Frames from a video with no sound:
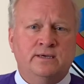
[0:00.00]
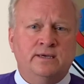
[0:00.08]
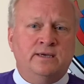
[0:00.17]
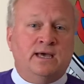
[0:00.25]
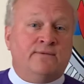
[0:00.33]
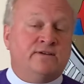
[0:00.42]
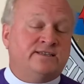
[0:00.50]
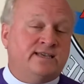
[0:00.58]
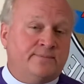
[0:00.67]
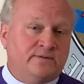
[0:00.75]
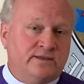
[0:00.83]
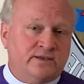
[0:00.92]
I've
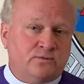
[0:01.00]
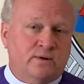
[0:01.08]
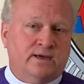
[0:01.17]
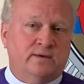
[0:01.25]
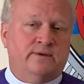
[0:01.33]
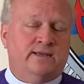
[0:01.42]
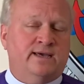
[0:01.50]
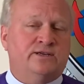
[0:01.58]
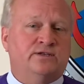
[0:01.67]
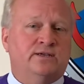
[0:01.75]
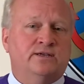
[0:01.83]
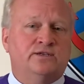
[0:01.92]
accepted this
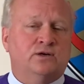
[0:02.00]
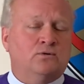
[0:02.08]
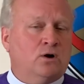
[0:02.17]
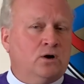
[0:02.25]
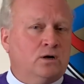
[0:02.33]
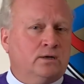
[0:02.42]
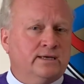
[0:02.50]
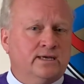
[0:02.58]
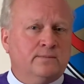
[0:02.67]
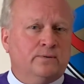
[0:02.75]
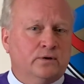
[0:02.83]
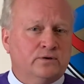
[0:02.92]
recommendation, and so all
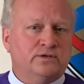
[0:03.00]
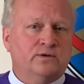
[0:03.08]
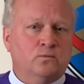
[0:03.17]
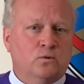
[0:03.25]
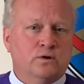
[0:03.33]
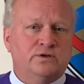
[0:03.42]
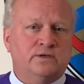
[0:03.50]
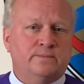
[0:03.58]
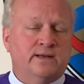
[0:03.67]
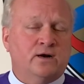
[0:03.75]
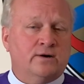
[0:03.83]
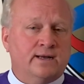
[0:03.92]
in-person worship in
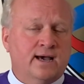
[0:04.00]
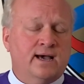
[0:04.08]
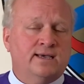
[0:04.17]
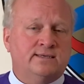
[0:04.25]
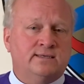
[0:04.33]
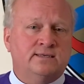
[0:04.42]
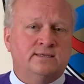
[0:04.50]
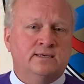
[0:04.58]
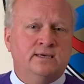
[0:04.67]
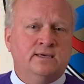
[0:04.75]
our diocese